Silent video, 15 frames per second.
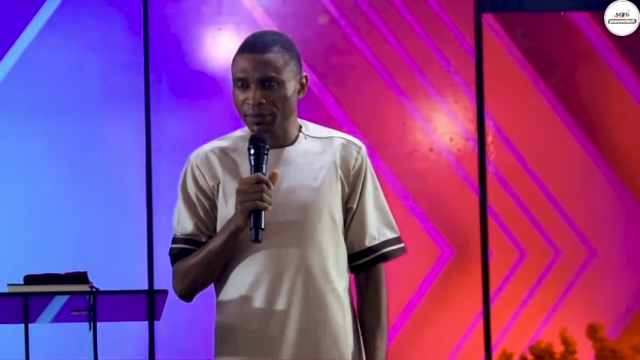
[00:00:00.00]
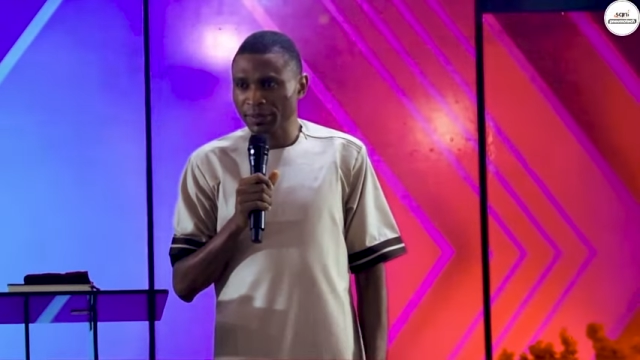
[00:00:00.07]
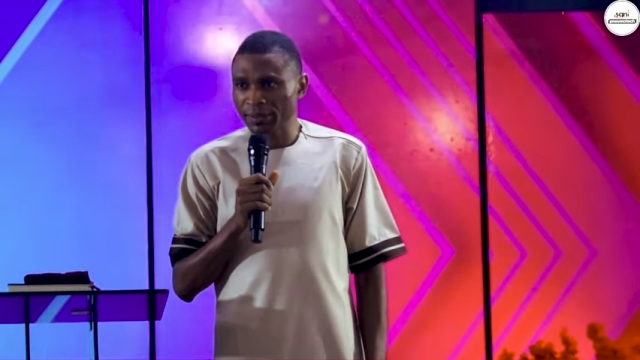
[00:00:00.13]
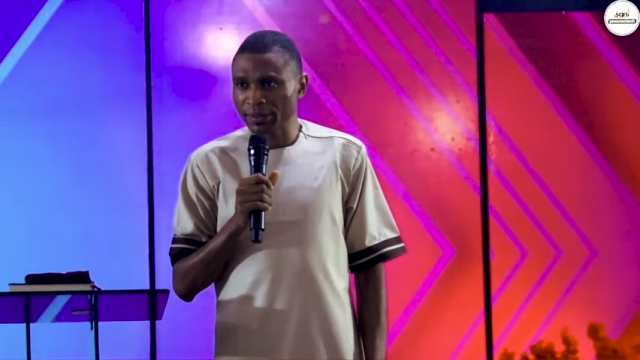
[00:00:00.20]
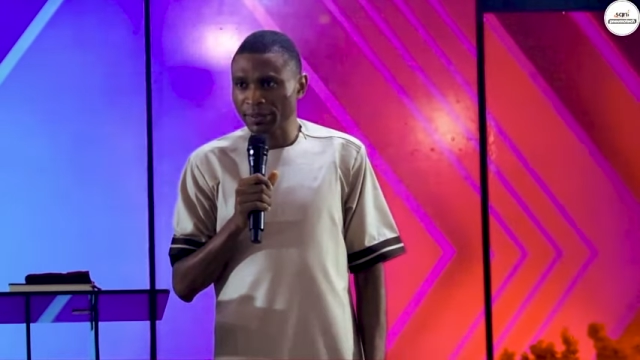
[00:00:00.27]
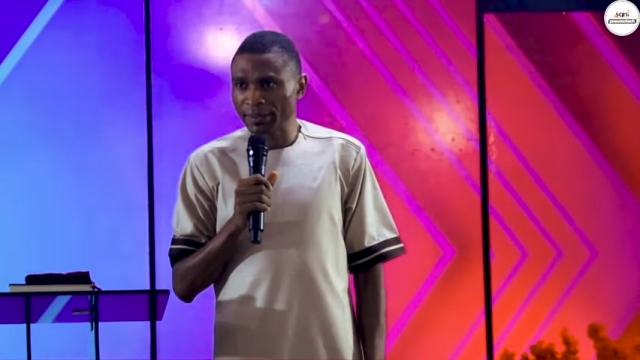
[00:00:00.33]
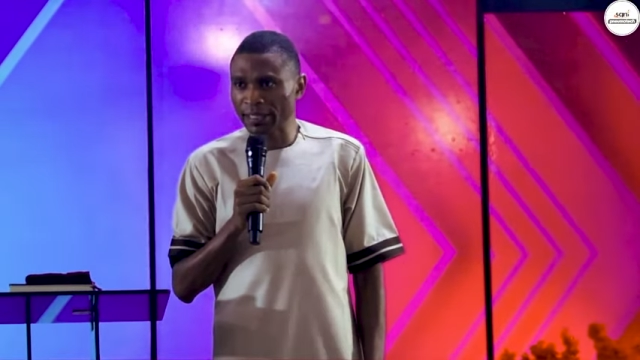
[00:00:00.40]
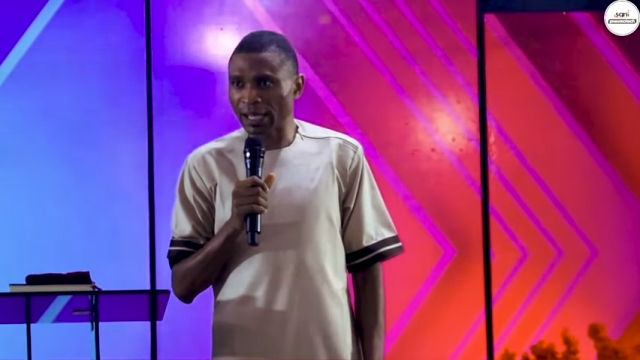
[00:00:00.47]

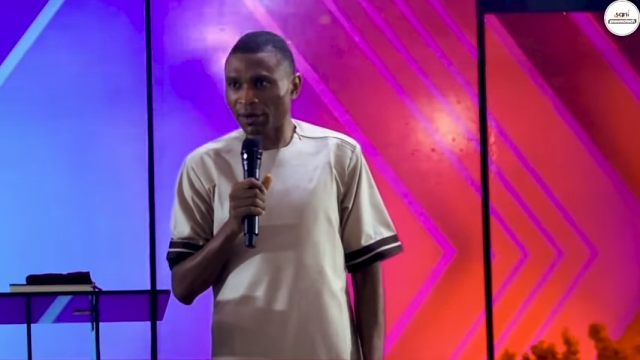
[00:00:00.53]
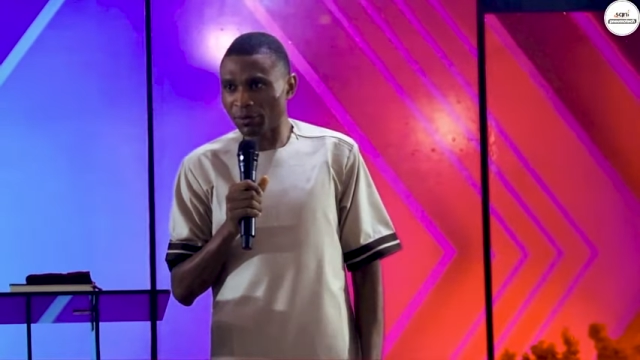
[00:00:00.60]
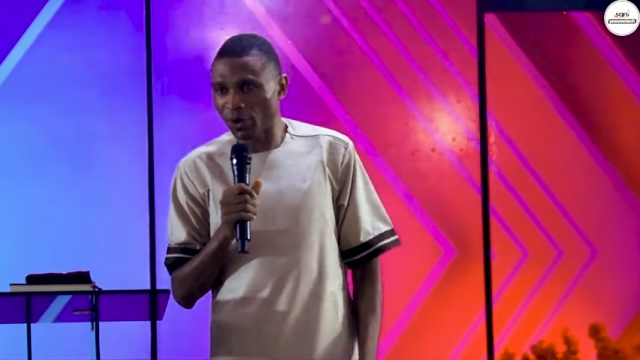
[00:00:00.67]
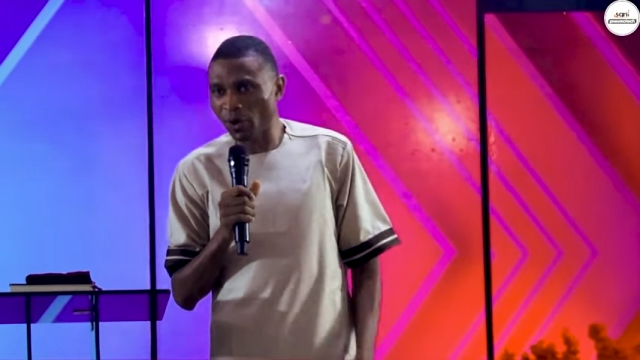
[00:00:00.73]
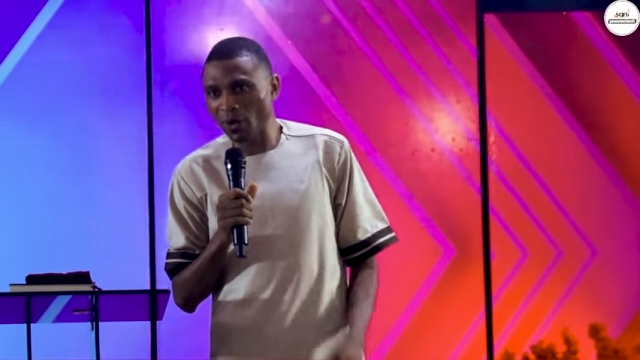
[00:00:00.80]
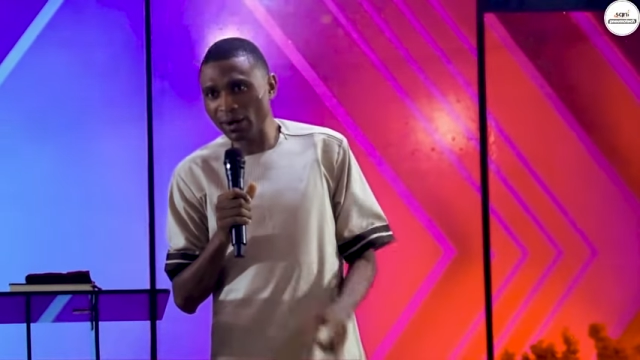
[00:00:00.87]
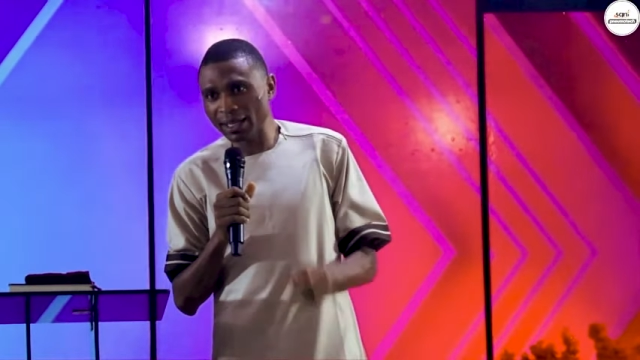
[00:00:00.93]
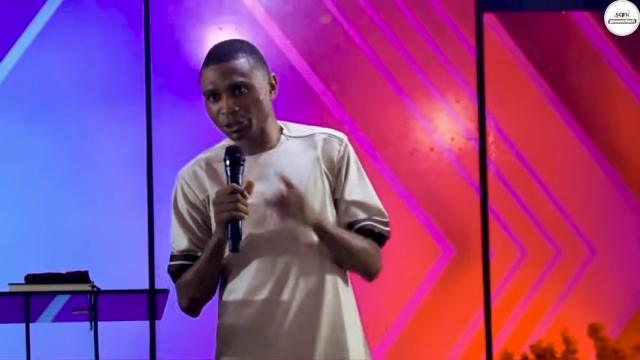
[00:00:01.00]
Now,
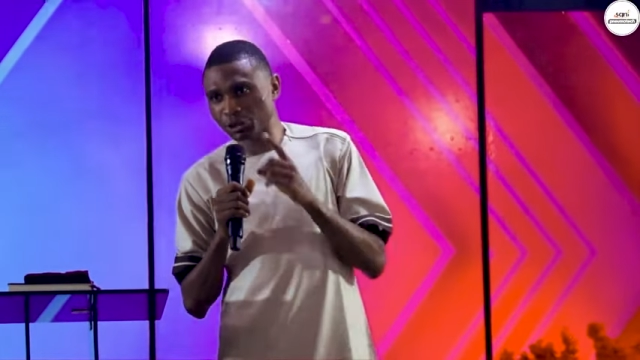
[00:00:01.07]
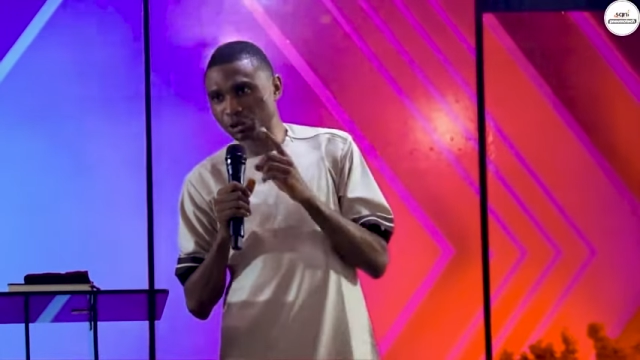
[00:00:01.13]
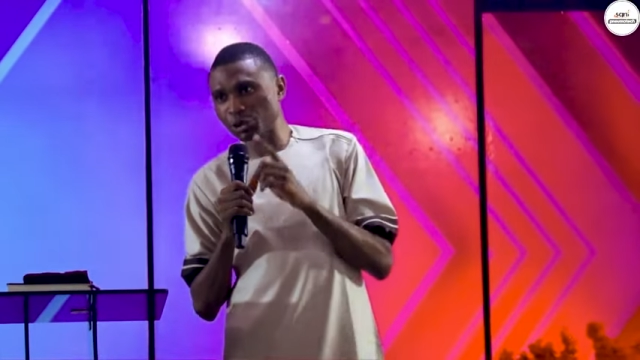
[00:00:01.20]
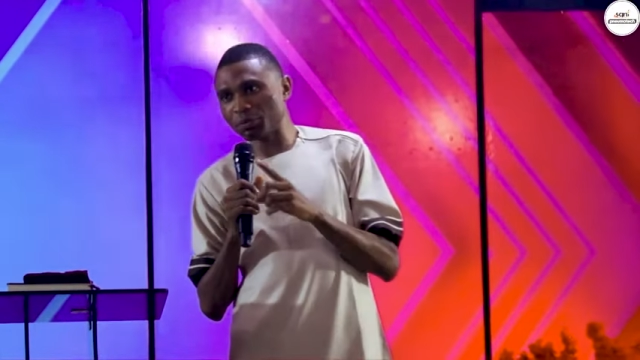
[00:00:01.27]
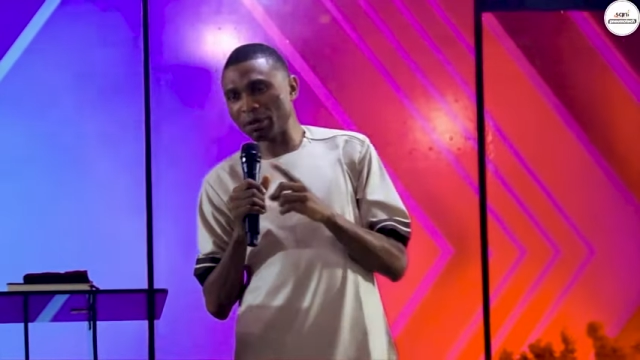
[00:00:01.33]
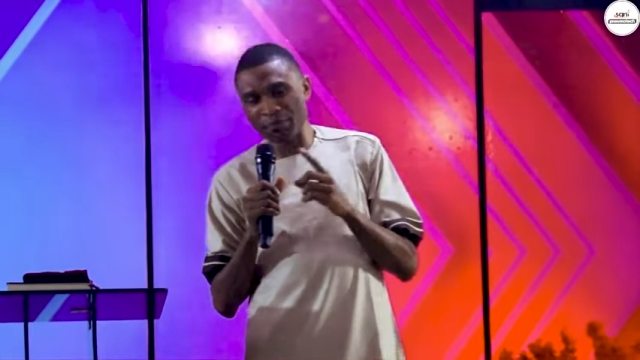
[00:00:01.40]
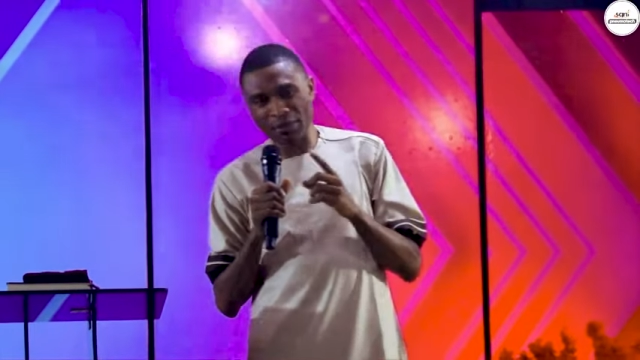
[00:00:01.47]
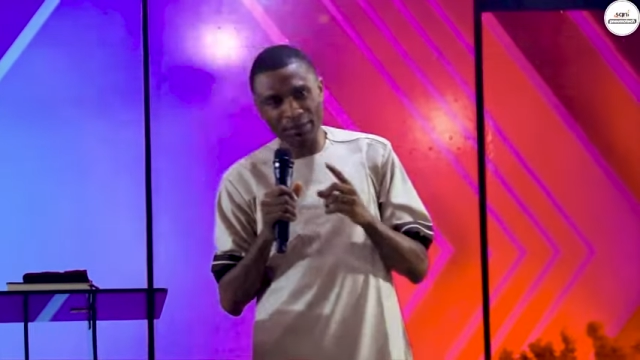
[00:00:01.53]
God has shown
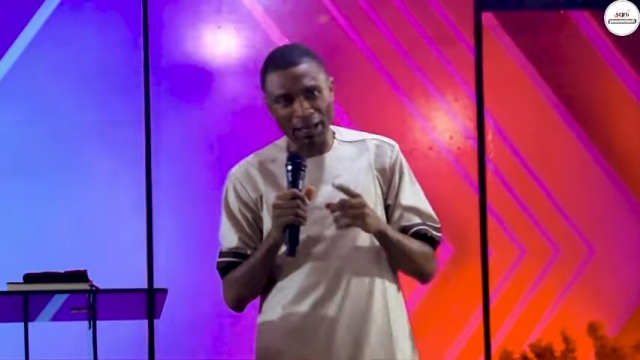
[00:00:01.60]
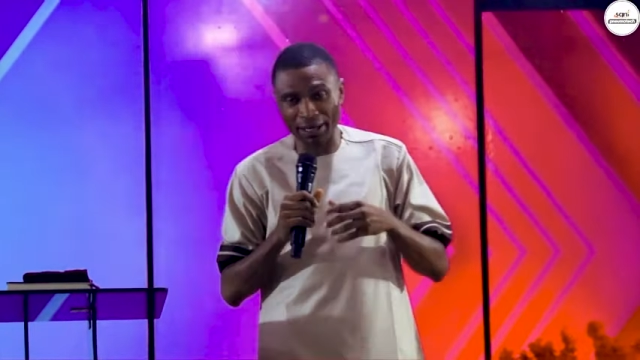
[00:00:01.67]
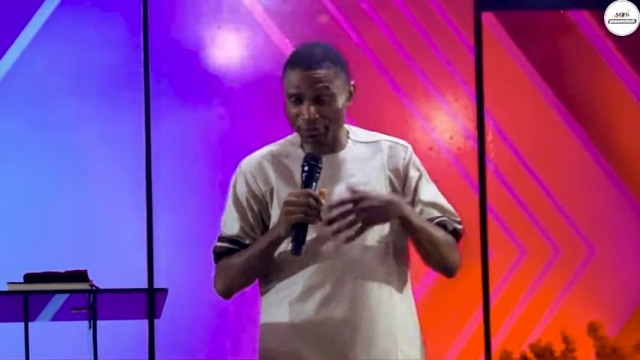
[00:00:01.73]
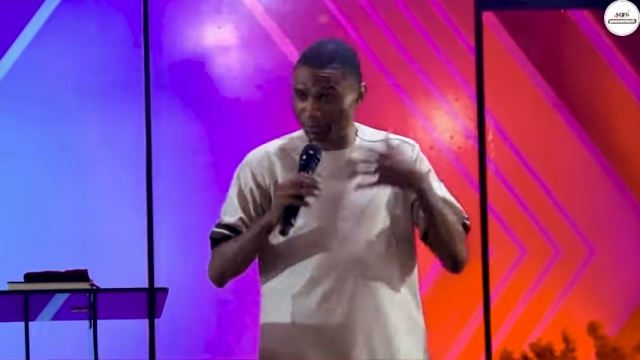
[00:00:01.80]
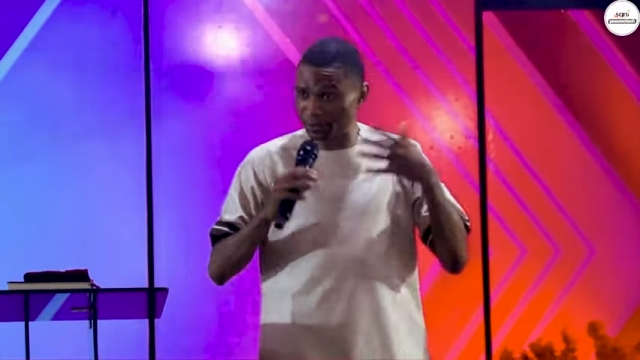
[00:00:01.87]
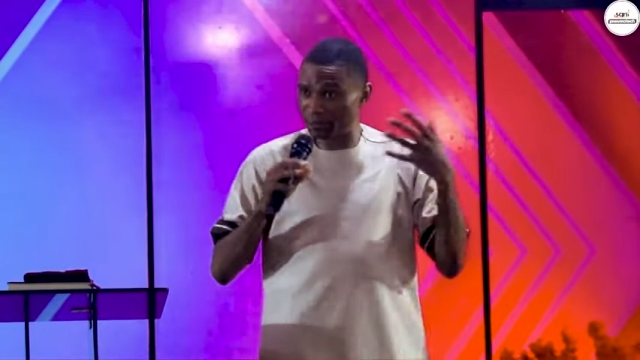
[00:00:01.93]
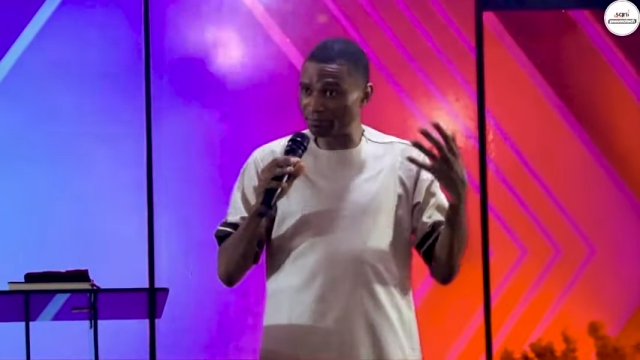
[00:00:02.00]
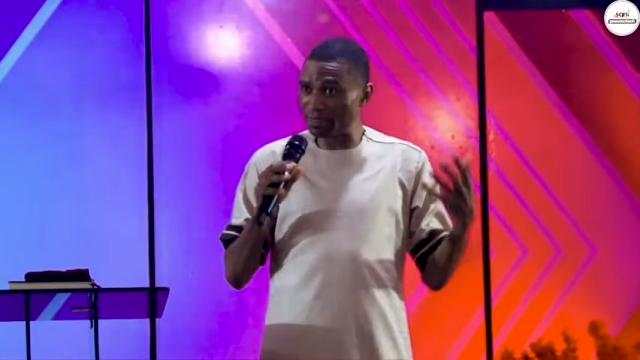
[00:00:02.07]
me, maybe, I don't
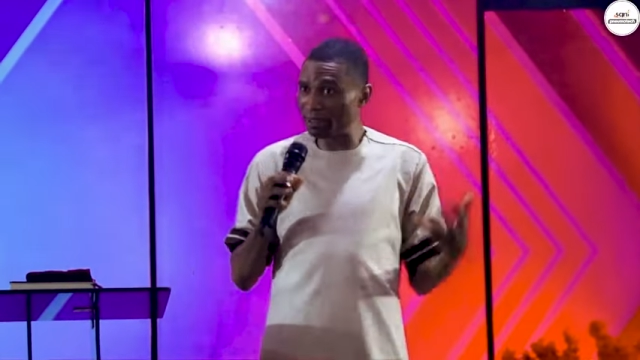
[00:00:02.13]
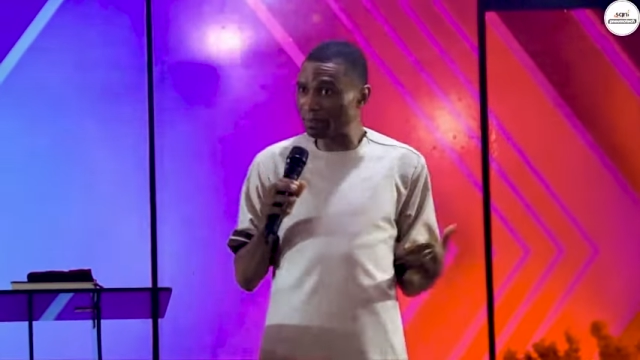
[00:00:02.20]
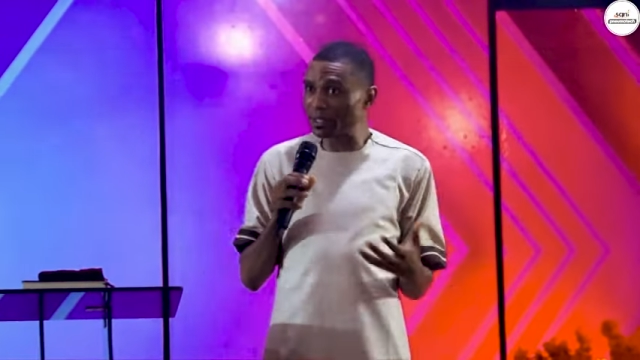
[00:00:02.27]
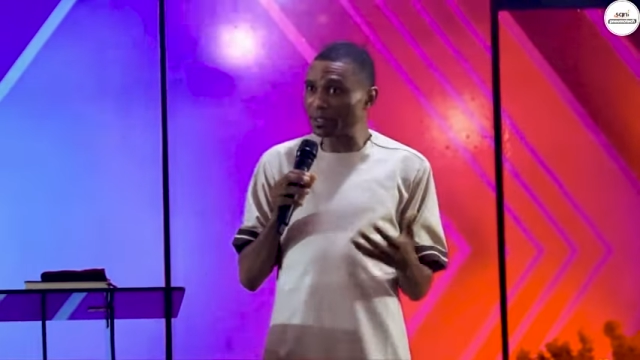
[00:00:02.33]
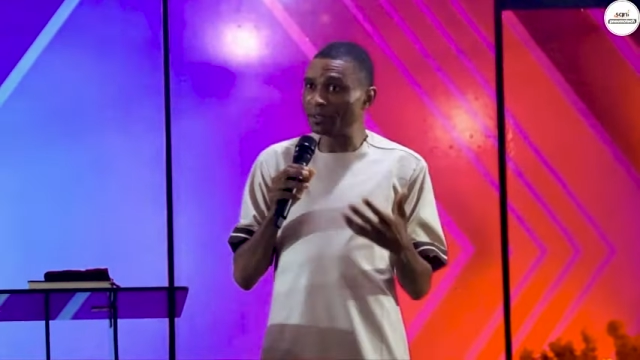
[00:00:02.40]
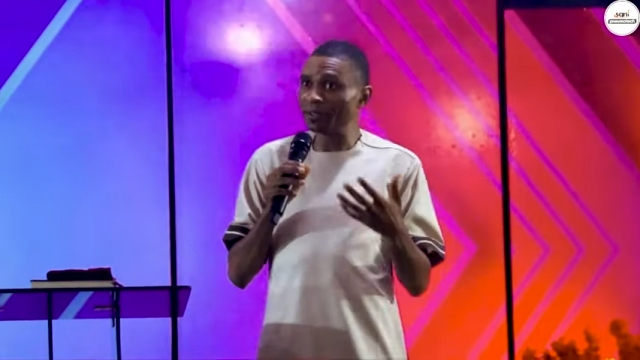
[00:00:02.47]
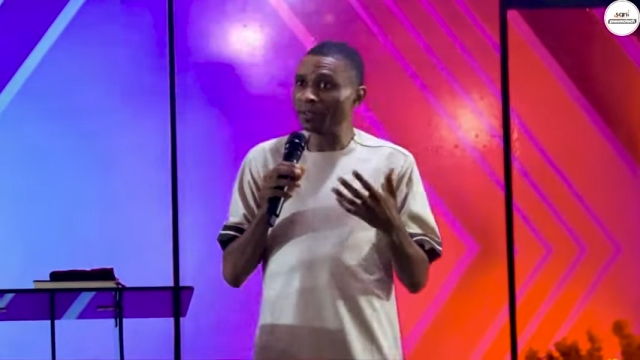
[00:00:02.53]
know, maybe